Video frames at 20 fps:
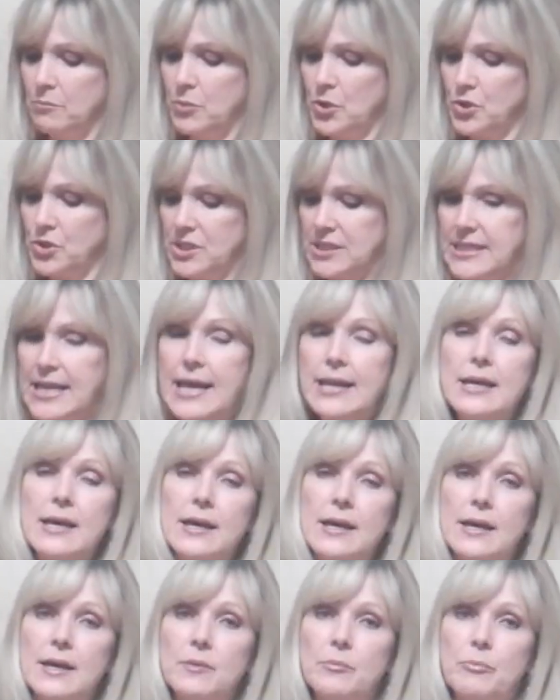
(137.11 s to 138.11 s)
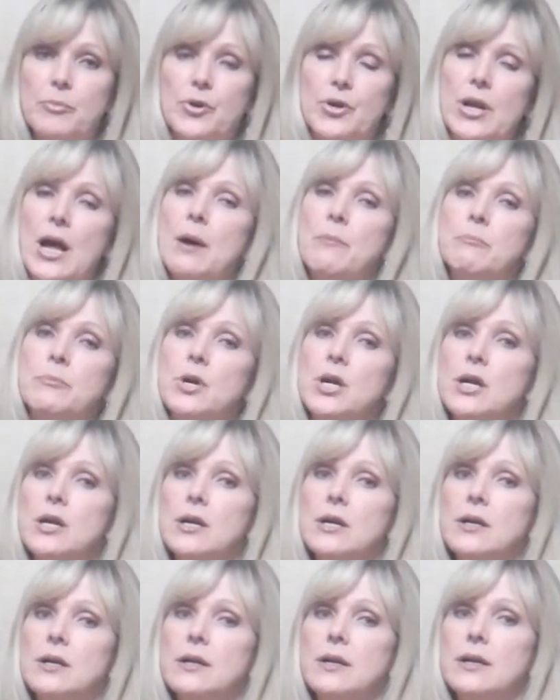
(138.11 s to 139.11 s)
burnt sienna, burnt
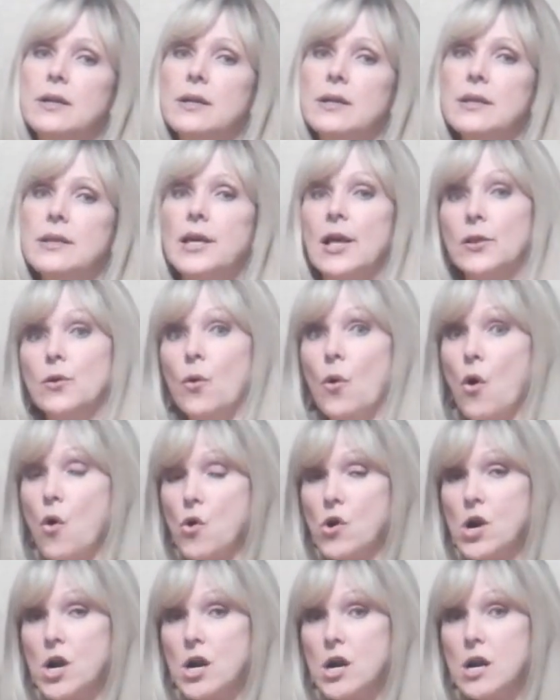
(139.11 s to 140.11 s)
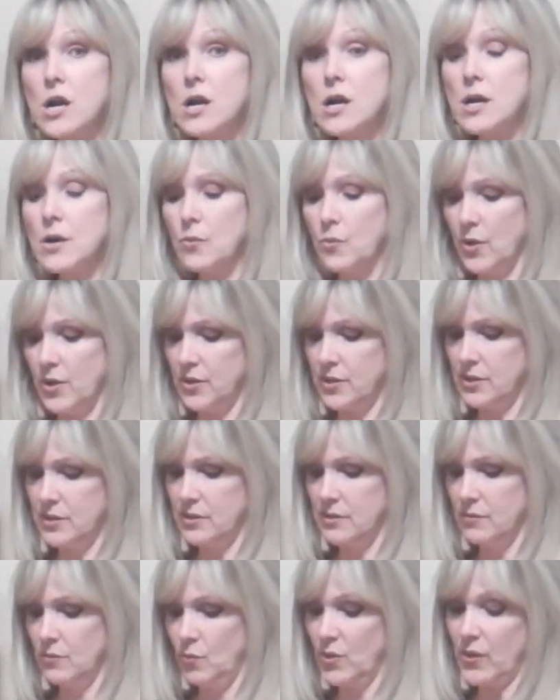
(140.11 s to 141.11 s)
umber, yellow ochre
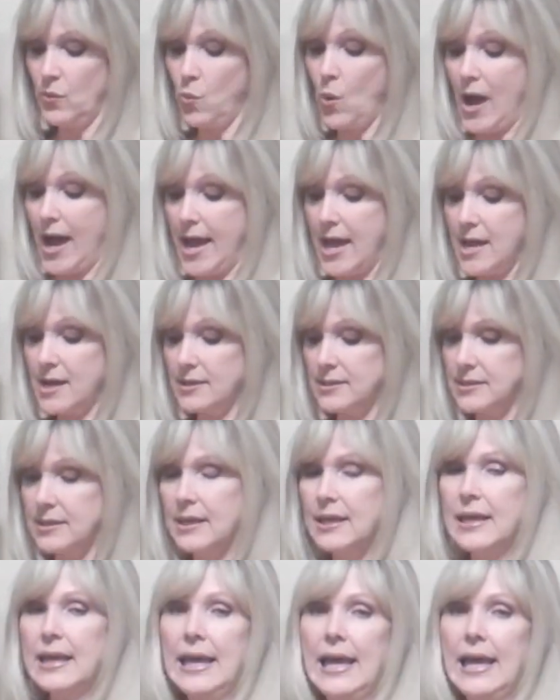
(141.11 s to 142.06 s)
with white,